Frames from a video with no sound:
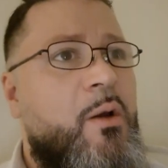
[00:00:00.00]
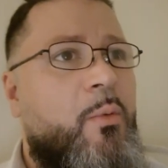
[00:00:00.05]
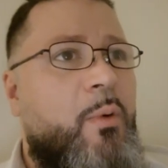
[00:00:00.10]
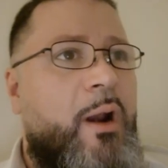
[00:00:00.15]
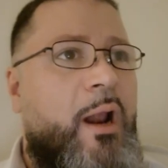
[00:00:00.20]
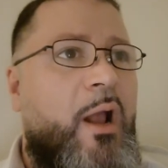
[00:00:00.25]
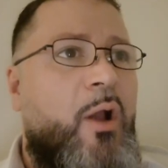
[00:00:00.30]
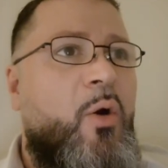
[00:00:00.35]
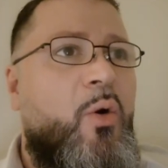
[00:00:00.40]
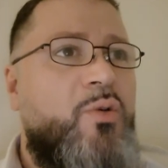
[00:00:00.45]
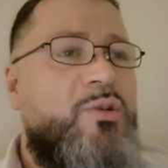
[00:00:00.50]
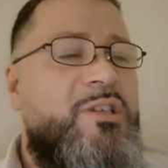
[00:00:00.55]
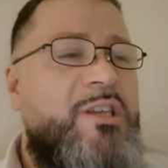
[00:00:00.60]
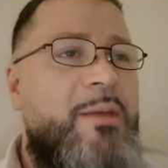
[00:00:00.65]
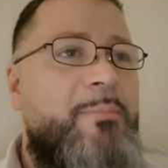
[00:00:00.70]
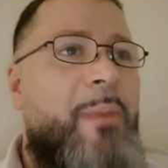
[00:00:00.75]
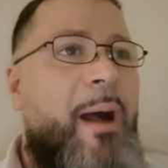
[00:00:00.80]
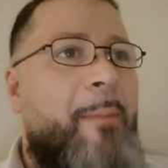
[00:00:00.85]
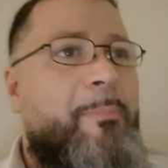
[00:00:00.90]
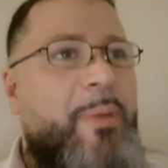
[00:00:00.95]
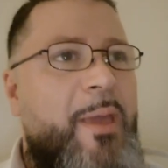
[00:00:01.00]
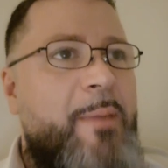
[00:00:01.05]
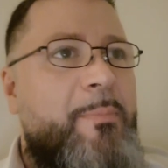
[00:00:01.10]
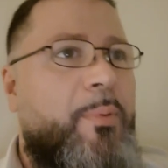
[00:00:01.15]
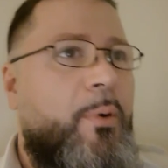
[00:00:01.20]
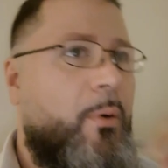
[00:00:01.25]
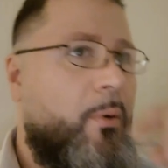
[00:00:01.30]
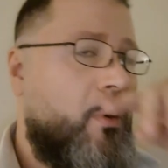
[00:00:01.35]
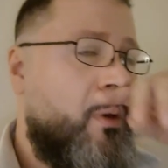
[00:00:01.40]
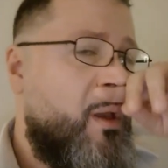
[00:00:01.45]
when I go see my
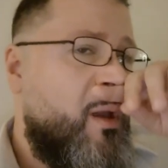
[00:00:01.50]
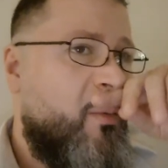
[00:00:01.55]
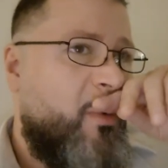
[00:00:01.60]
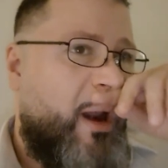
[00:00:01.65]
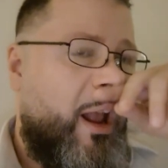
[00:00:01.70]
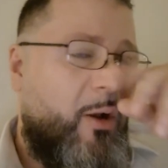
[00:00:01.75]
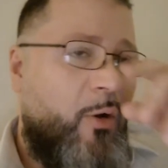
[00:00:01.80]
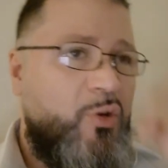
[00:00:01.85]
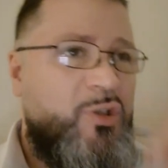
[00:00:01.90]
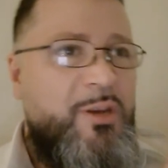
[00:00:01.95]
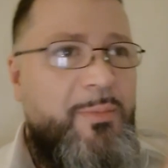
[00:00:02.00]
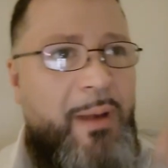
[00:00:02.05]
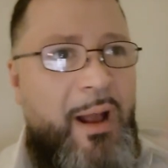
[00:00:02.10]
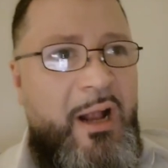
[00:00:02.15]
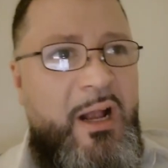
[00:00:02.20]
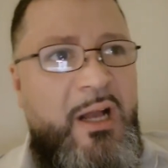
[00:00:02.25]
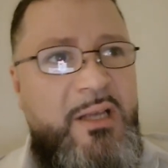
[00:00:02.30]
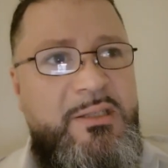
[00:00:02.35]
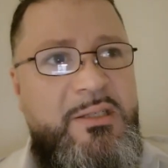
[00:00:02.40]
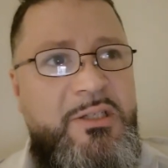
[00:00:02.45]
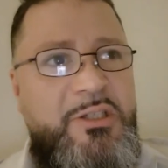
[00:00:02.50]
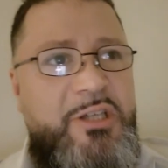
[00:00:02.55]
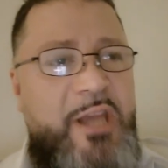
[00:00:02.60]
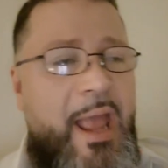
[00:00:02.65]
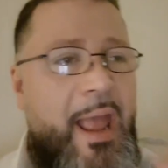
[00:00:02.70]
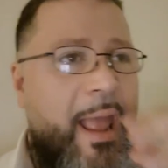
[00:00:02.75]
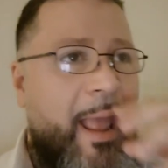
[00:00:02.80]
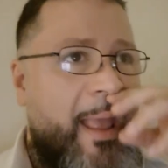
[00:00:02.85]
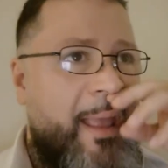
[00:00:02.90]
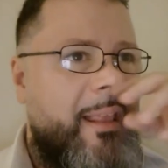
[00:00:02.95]
people, when I go see my cousin
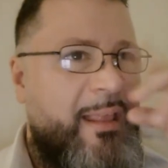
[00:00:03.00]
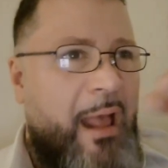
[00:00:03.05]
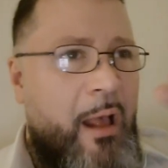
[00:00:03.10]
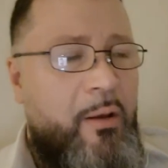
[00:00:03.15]
Jay